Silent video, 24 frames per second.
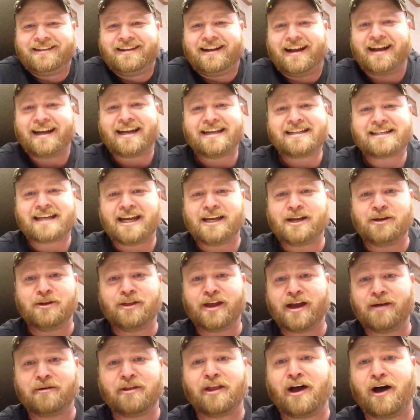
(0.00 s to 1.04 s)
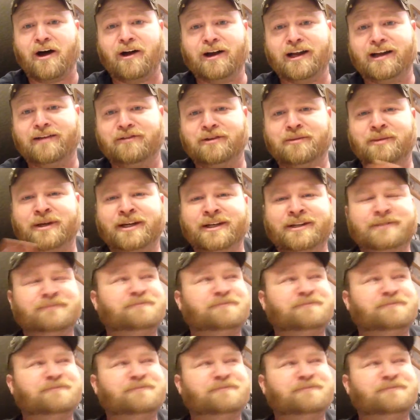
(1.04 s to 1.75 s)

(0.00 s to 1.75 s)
I guess I do that with all of them.